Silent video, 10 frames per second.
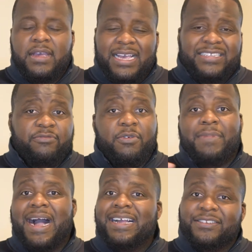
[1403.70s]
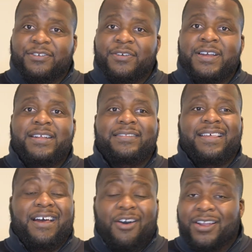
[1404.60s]
It's a reminder
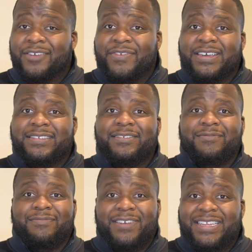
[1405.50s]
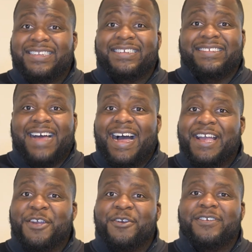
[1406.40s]
that all of us really
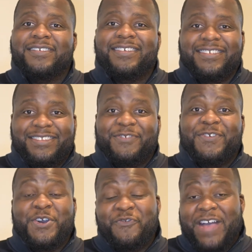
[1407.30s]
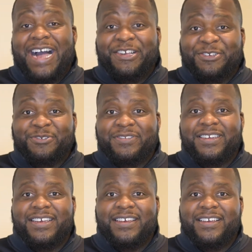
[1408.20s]
desire to feel valued.
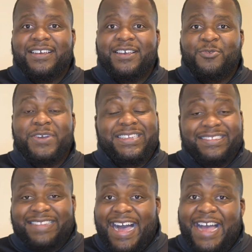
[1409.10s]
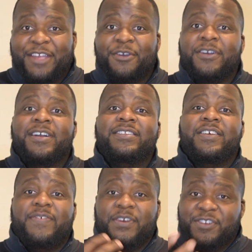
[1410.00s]
We desire to
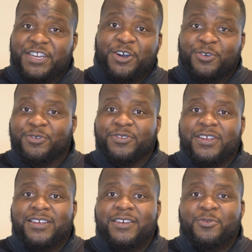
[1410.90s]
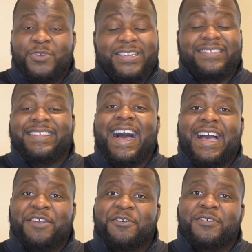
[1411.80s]
feel known. We
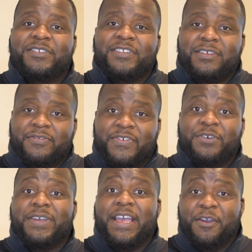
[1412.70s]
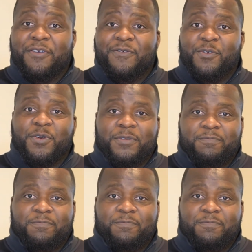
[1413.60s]
desire to feel cared for.